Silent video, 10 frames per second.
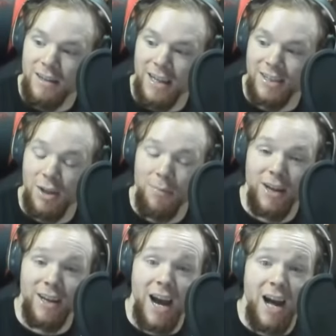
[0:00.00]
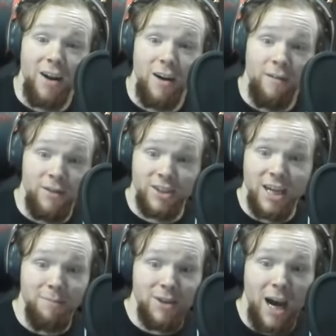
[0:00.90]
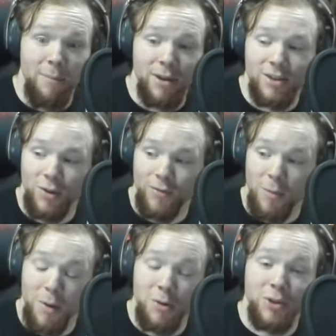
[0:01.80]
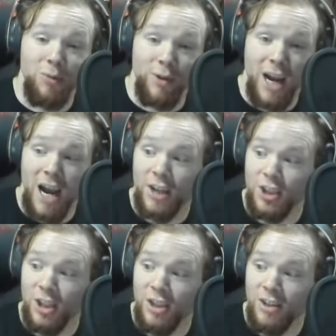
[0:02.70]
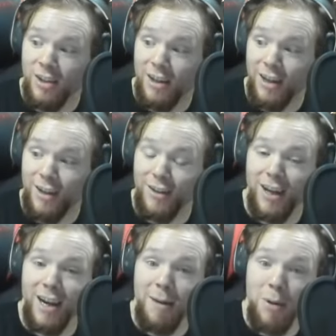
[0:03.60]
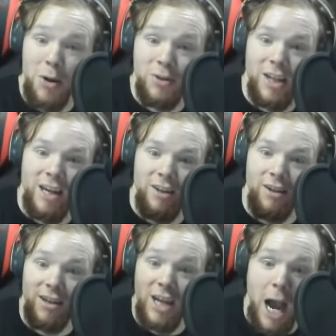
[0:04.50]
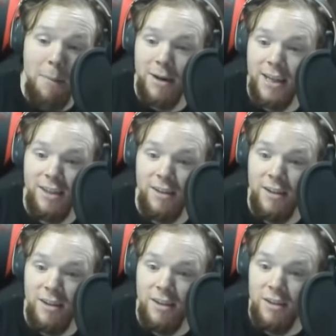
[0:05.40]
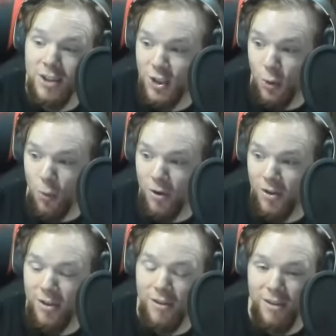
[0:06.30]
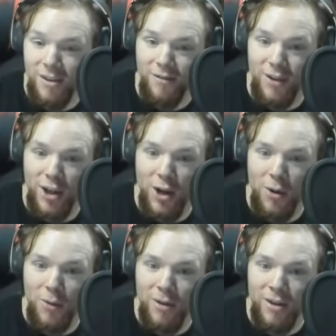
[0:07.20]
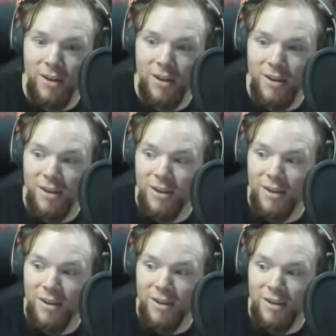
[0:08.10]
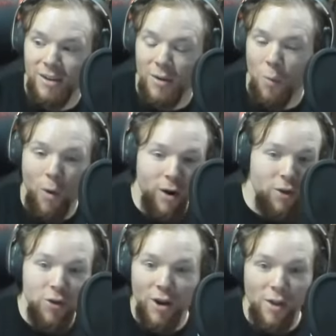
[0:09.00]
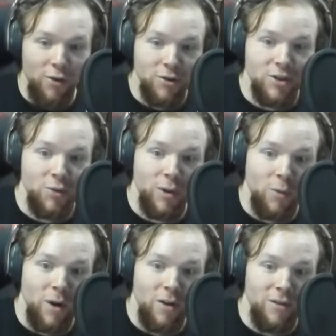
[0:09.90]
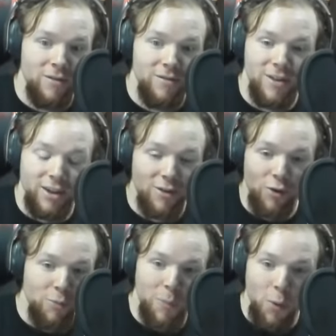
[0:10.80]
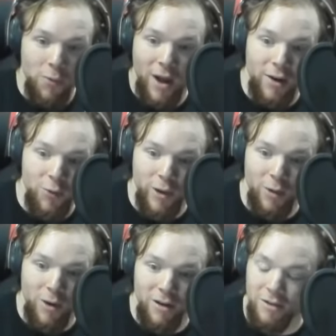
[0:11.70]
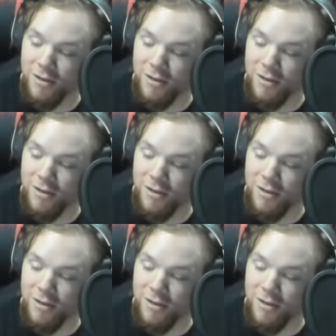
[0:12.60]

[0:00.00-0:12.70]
something not of the same topic. So if I post a reaction and then I post like a comedy short video, one of the other is doing well. They they're both not doing well.